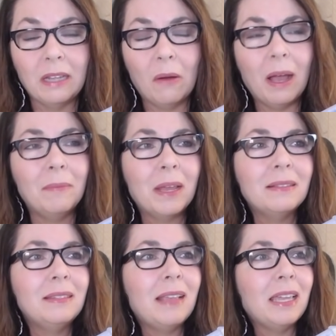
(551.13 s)
Now, I'm
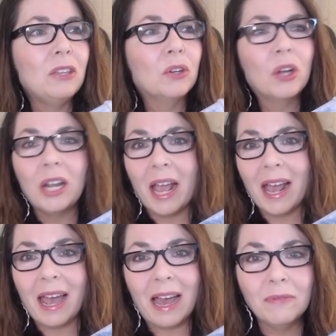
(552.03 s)
not saying you're going to
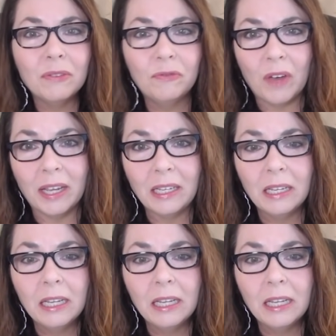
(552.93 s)
have a fight.